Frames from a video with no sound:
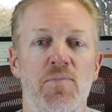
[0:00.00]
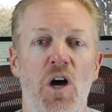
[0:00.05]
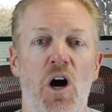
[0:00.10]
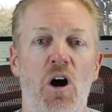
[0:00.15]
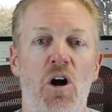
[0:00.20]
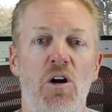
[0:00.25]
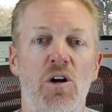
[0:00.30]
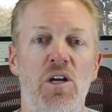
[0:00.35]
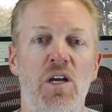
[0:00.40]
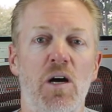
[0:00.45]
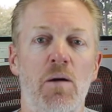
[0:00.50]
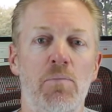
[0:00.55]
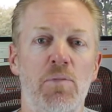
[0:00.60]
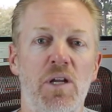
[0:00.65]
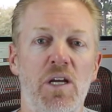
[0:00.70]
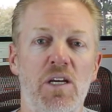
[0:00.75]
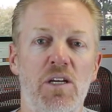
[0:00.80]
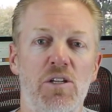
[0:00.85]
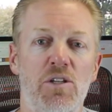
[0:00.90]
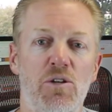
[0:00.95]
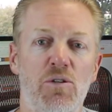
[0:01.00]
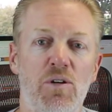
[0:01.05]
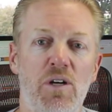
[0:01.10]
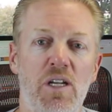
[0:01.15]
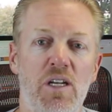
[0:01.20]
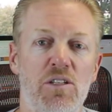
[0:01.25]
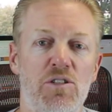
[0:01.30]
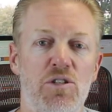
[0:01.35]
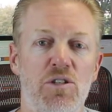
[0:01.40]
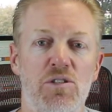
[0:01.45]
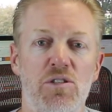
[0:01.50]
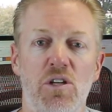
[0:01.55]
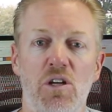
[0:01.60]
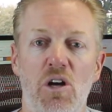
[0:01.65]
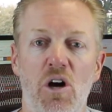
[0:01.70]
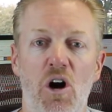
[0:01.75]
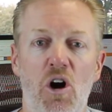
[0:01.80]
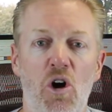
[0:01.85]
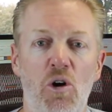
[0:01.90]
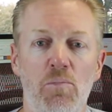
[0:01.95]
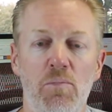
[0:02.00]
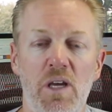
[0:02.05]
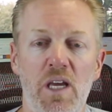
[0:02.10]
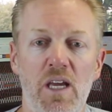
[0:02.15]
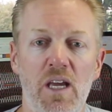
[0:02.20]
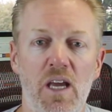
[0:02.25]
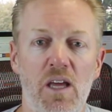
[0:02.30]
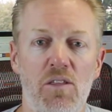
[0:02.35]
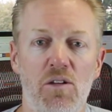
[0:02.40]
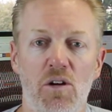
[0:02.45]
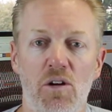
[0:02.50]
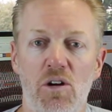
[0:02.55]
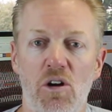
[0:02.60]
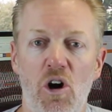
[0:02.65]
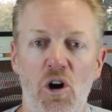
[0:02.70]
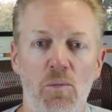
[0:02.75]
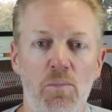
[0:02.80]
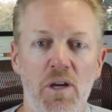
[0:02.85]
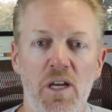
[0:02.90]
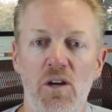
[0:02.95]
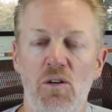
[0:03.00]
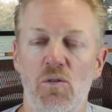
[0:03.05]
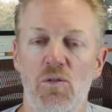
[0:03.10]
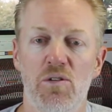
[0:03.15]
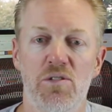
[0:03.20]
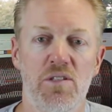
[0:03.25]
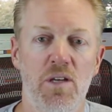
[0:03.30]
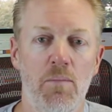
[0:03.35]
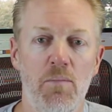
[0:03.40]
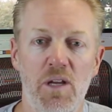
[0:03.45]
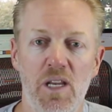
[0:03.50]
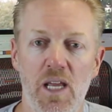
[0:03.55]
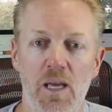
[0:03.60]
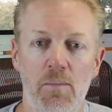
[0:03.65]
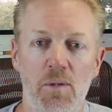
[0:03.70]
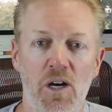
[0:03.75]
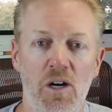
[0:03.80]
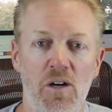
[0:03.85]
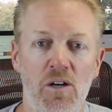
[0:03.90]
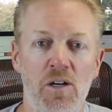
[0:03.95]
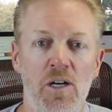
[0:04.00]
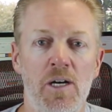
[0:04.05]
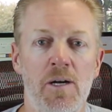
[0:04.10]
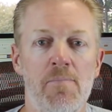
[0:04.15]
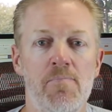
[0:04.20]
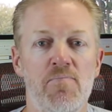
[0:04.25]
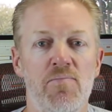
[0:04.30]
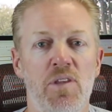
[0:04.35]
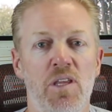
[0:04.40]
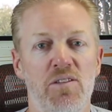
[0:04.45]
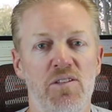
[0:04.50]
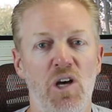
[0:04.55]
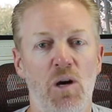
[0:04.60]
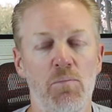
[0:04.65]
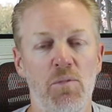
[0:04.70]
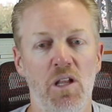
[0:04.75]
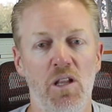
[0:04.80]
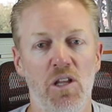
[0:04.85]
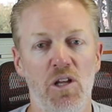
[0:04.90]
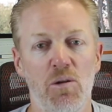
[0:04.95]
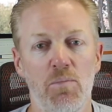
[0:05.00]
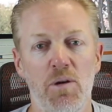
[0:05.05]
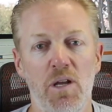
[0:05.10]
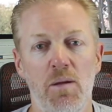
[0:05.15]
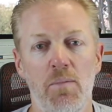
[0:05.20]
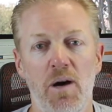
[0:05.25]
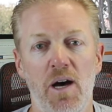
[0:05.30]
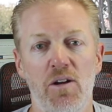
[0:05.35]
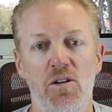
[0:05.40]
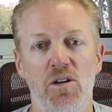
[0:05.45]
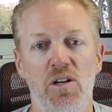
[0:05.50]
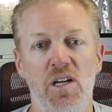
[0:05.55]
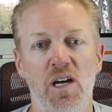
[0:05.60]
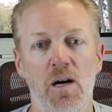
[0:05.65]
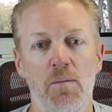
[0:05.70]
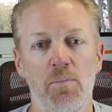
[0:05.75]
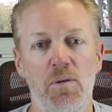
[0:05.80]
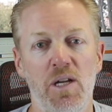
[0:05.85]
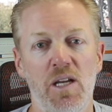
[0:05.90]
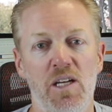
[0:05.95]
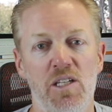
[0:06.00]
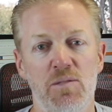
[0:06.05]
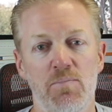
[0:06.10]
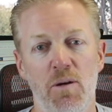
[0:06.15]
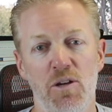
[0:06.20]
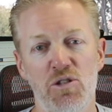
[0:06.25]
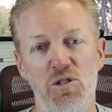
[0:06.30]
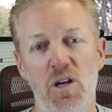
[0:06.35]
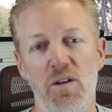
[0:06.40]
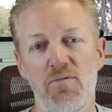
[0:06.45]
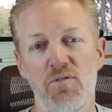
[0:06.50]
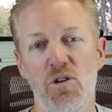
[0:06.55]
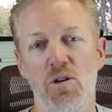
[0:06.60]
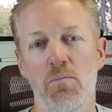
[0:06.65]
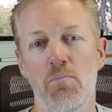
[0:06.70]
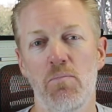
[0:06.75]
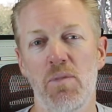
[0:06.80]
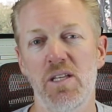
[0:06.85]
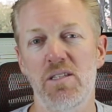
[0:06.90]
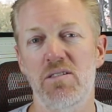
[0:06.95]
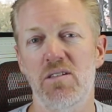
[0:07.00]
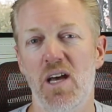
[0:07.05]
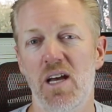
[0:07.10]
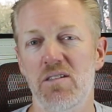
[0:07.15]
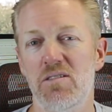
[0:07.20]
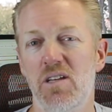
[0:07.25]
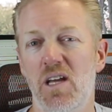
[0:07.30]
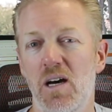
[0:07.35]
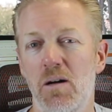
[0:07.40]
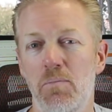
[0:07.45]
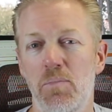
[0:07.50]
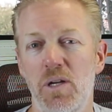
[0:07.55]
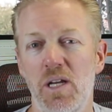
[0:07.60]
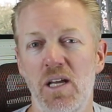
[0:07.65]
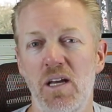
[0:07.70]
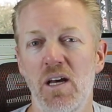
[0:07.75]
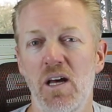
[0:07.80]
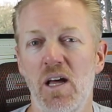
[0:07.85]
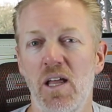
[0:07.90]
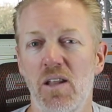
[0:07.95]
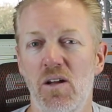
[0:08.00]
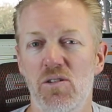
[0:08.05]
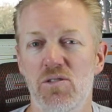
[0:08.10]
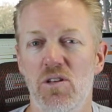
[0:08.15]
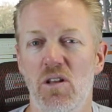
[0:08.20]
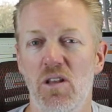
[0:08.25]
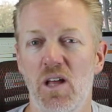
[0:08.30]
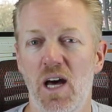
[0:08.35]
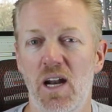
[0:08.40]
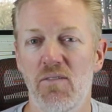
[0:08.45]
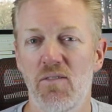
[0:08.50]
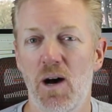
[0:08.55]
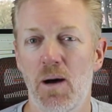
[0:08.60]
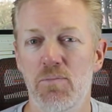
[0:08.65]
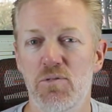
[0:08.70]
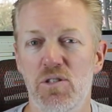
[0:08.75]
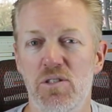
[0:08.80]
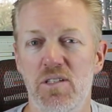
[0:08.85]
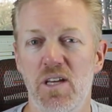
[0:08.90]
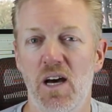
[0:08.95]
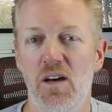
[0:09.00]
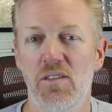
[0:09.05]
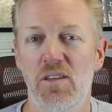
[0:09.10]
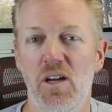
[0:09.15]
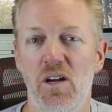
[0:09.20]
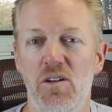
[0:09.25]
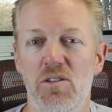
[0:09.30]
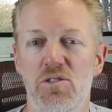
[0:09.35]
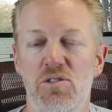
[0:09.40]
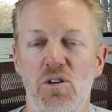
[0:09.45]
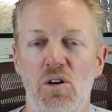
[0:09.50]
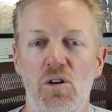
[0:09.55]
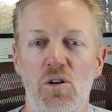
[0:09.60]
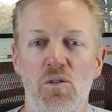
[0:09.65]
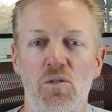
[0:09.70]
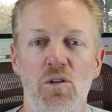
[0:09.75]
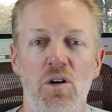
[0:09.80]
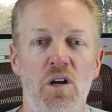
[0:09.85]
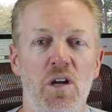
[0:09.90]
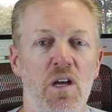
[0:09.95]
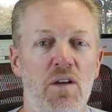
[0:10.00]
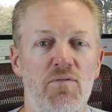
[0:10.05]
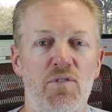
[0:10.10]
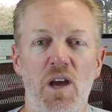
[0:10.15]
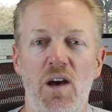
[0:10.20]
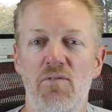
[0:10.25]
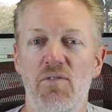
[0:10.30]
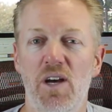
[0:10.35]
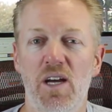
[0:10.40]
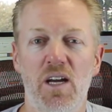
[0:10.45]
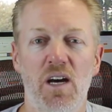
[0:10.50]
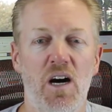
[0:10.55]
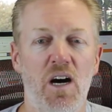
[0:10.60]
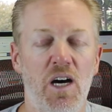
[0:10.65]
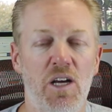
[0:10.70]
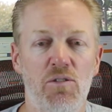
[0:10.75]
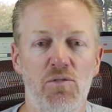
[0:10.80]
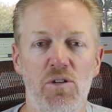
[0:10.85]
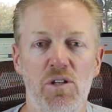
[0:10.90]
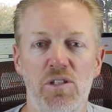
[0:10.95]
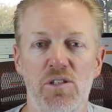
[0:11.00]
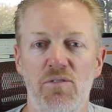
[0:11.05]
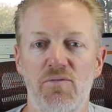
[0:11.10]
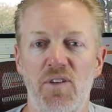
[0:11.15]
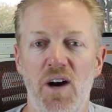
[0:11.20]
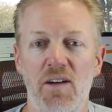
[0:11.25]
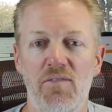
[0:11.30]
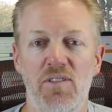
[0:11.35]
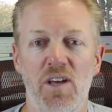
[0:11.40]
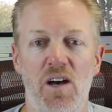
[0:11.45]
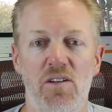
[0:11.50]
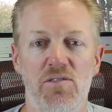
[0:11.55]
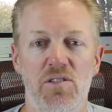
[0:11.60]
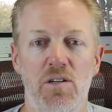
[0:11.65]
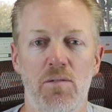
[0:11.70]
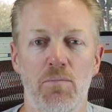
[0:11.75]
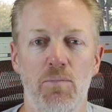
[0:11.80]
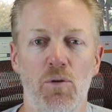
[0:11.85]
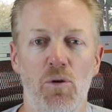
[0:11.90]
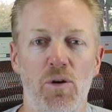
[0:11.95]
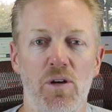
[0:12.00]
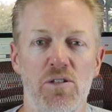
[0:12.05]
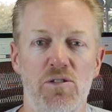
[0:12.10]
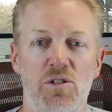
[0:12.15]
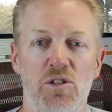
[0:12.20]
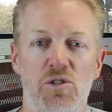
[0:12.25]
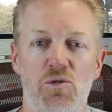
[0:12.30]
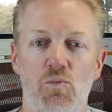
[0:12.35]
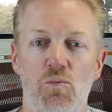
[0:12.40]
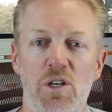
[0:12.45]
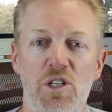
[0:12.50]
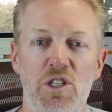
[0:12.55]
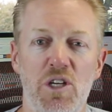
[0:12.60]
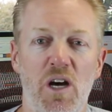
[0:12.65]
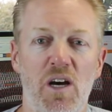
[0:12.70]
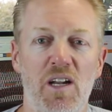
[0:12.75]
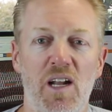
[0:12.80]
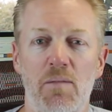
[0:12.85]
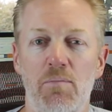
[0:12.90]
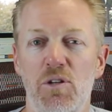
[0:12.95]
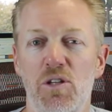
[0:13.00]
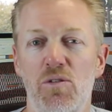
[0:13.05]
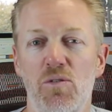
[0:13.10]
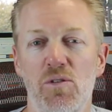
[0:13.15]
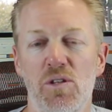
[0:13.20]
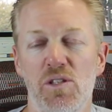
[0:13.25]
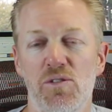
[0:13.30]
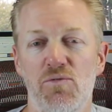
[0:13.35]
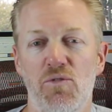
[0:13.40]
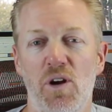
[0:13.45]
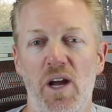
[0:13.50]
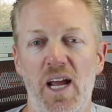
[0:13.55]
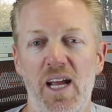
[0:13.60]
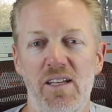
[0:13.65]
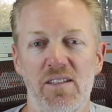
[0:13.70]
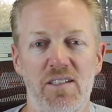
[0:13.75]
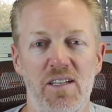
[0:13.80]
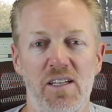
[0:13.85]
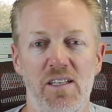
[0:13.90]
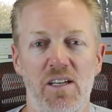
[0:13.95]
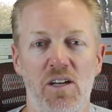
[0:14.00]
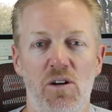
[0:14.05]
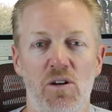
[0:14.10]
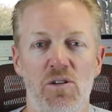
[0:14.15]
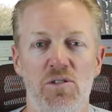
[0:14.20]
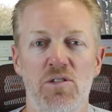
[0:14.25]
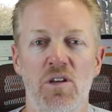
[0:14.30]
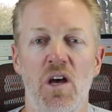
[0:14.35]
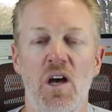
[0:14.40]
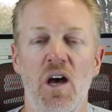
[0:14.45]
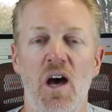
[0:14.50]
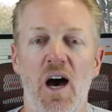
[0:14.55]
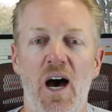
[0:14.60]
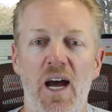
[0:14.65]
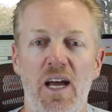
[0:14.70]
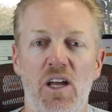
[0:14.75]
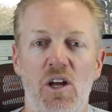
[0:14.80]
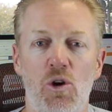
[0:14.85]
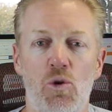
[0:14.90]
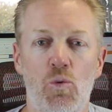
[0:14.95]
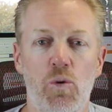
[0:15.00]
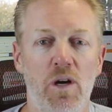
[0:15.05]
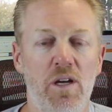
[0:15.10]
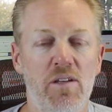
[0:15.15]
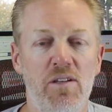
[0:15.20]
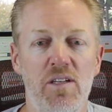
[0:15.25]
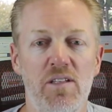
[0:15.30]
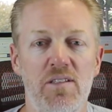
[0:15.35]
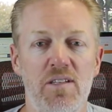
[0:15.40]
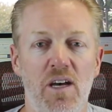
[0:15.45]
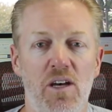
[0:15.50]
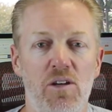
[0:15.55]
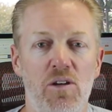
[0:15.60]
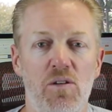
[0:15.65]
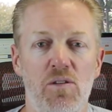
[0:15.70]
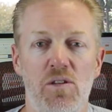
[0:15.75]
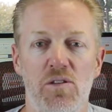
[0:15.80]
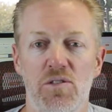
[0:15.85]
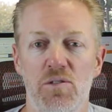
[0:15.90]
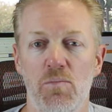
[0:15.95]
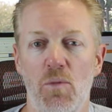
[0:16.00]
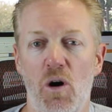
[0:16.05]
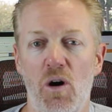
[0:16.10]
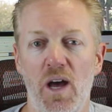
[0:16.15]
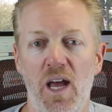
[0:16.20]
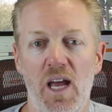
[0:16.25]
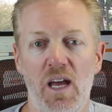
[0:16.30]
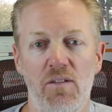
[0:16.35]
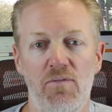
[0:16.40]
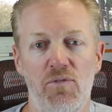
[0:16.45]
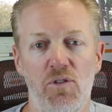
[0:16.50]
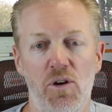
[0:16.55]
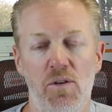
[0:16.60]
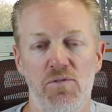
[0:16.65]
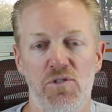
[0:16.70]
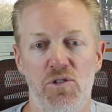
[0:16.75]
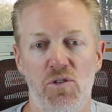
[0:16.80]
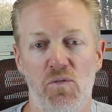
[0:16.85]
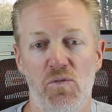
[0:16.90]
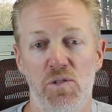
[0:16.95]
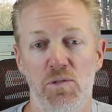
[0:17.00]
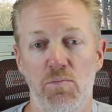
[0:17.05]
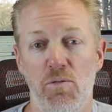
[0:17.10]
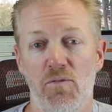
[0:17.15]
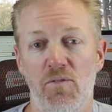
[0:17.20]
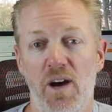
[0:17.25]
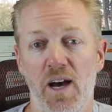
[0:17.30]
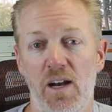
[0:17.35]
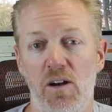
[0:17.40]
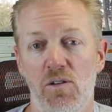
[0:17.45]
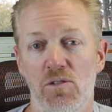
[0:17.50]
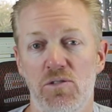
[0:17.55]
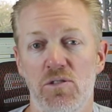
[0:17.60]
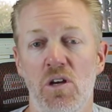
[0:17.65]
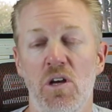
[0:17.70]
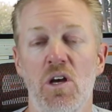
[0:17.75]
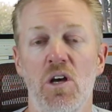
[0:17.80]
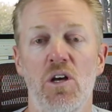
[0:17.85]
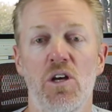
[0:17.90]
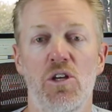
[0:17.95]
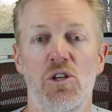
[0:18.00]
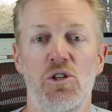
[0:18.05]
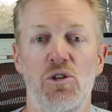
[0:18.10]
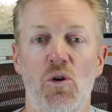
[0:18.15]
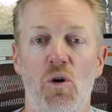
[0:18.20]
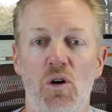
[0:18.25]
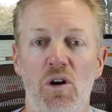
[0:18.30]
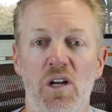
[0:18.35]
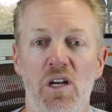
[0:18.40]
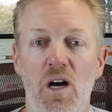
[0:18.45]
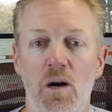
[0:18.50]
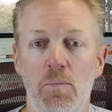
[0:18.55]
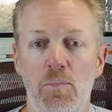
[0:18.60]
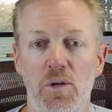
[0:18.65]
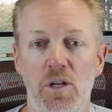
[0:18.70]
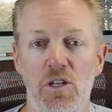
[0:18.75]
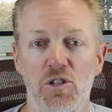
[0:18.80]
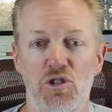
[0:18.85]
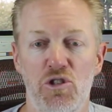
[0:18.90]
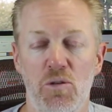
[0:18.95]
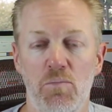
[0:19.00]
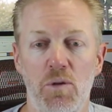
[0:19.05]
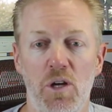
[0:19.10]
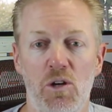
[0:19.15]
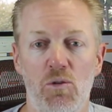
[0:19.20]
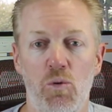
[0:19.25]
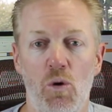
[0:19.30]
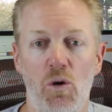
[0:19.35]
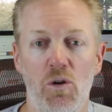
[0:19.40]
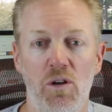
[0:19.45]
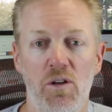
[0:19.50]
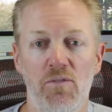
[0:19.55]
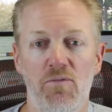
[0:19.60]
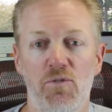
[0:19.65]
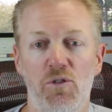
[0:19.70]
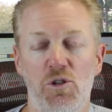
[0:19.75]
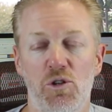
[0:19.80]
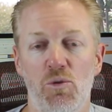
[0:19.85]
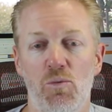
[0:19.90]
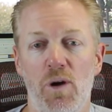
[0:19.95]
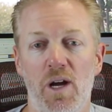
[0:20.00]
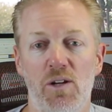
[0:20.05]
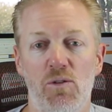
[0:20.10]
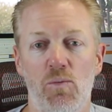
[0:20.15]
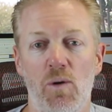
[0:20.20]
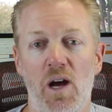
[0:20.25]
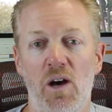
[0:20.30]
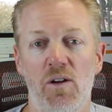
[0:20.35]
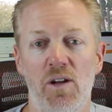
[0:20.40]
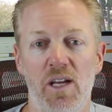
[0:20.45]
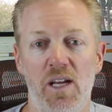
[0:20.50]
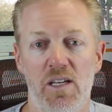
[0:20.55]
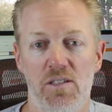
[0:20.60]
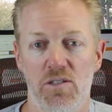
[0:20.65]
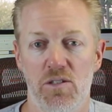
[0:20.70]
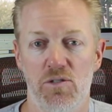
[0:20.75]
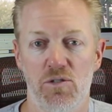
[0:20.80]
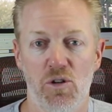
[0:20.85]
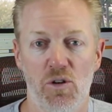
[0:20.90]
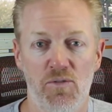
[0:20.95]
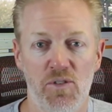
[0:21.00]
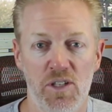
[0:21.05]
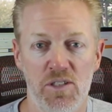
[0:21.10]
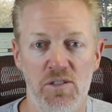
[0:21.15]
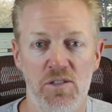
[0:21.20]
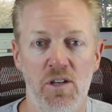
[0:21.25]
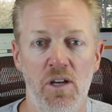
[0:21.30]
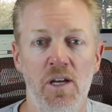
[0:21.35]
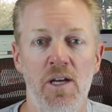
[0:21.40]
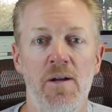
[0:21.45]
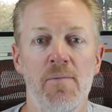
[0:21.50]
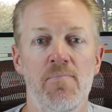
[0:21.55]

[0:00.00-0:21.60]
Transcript: Our company can do it. Just call me, either call me or send me an email Tell me a little bit about your company, especially if you're a mid-sized company. There's a lot of options out there. So if you have like 100 to 5,000 employees, just reach out. I've been doing this for 18 years. I can quickly tell you the small handful of service providers your company should be quoting for direct routing as a service.